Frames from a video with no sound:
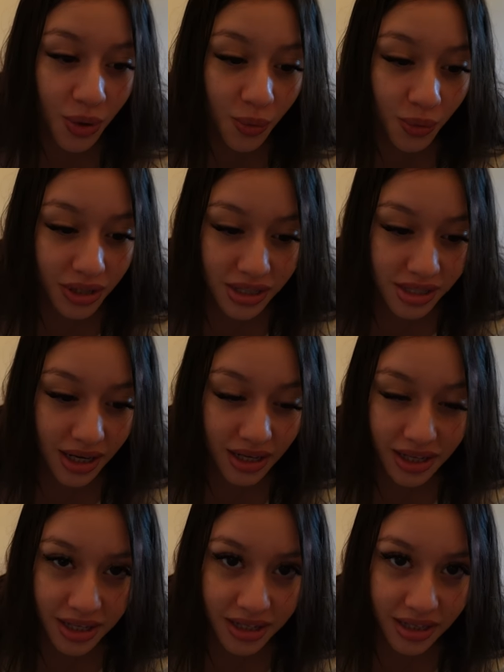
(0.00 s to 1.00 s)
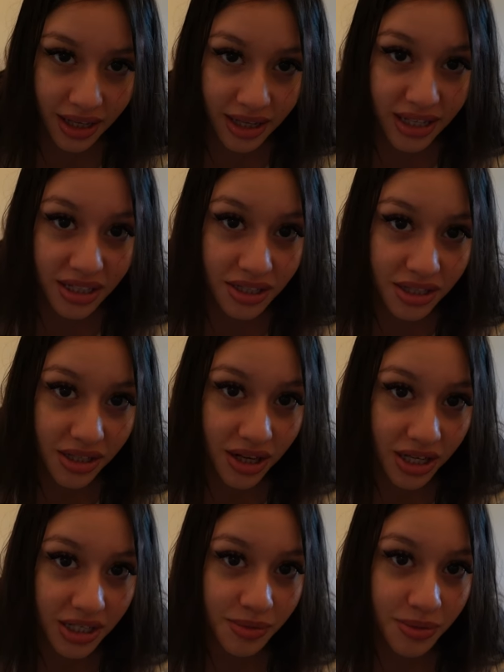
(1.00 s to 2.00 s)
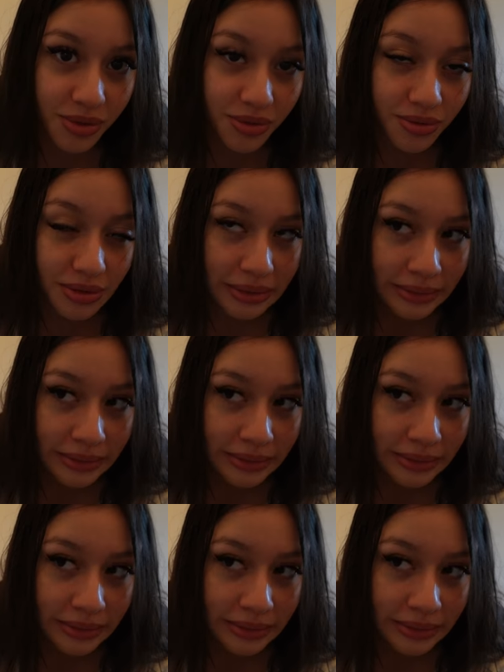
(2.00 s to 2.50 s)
once I get like into the hospital.